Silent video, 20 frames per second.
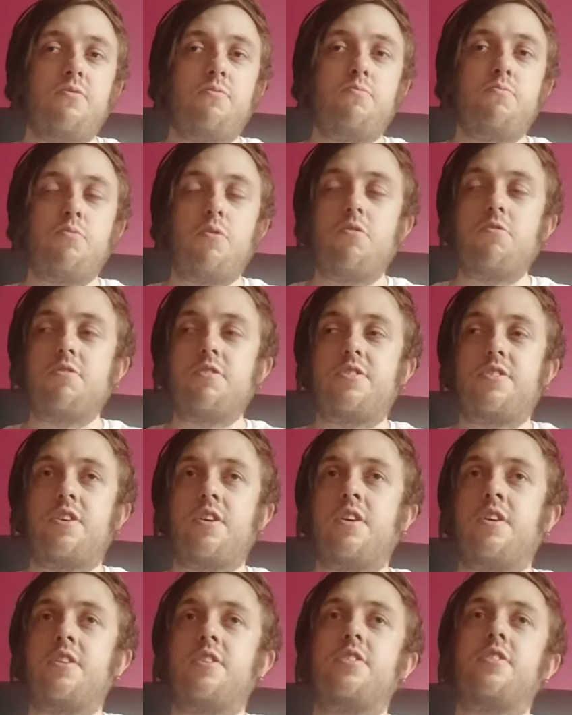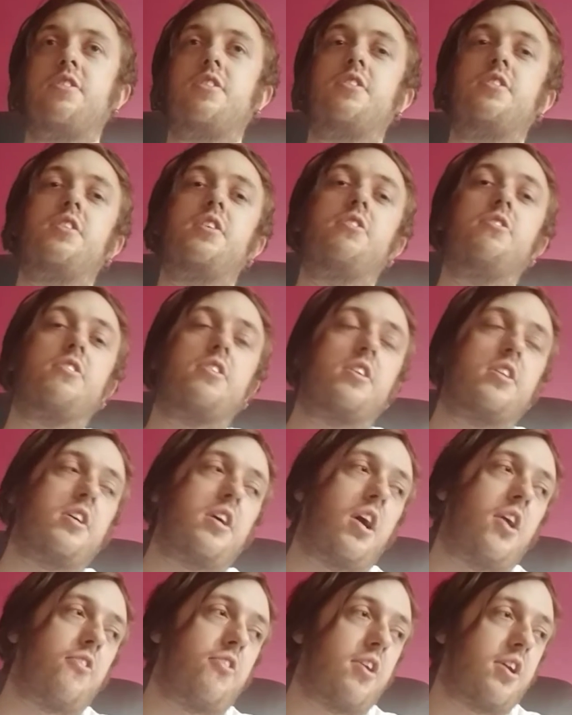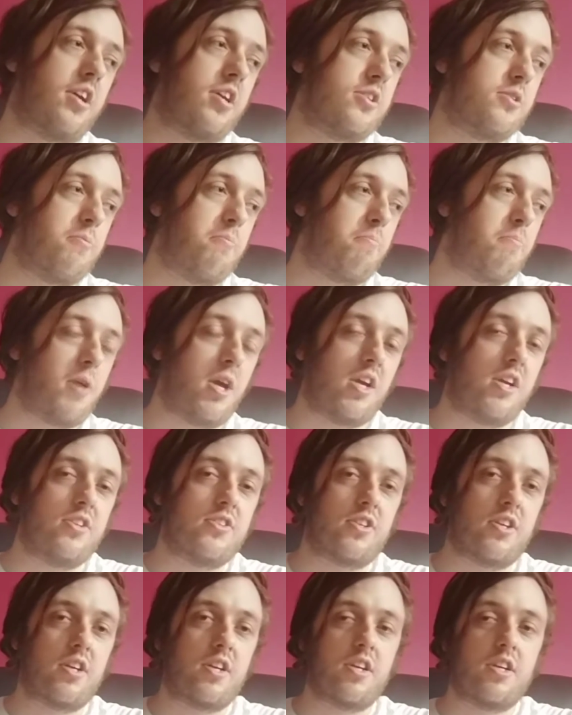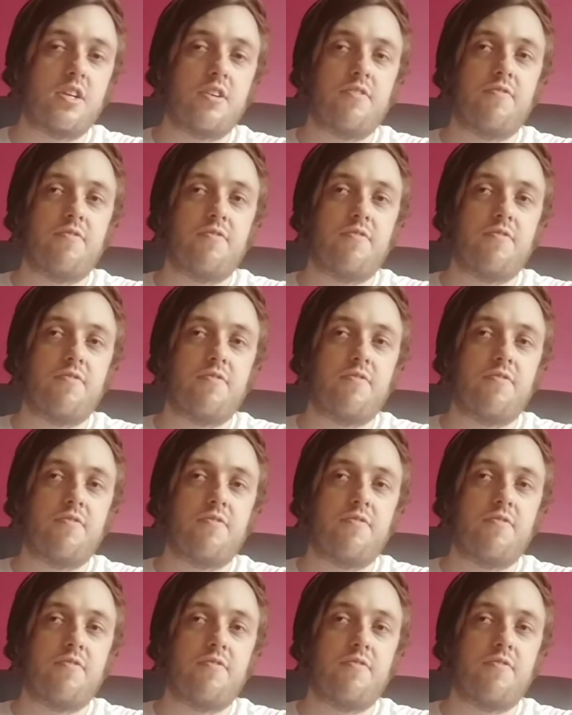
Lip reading: War Eternal lyrically I think is amazing,